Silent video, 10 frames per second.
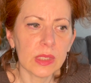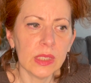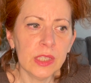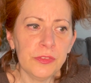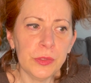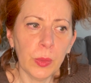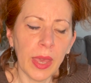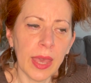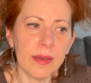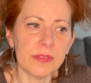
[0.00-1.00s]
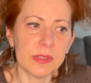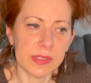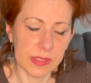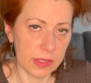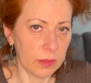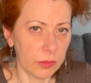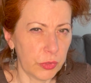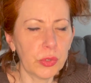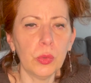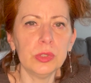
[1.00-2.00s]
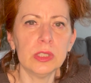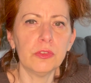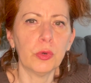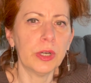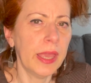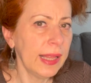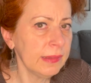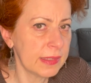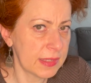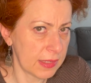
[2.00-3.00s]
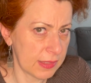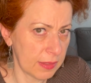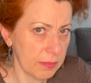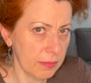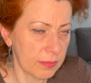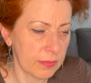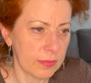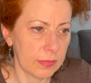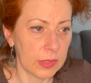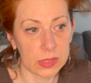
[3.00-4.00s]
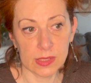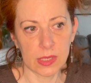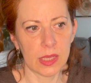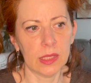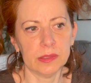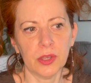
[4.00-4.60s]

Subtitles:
if you have a signal recorded for a healthy system, let's say healthy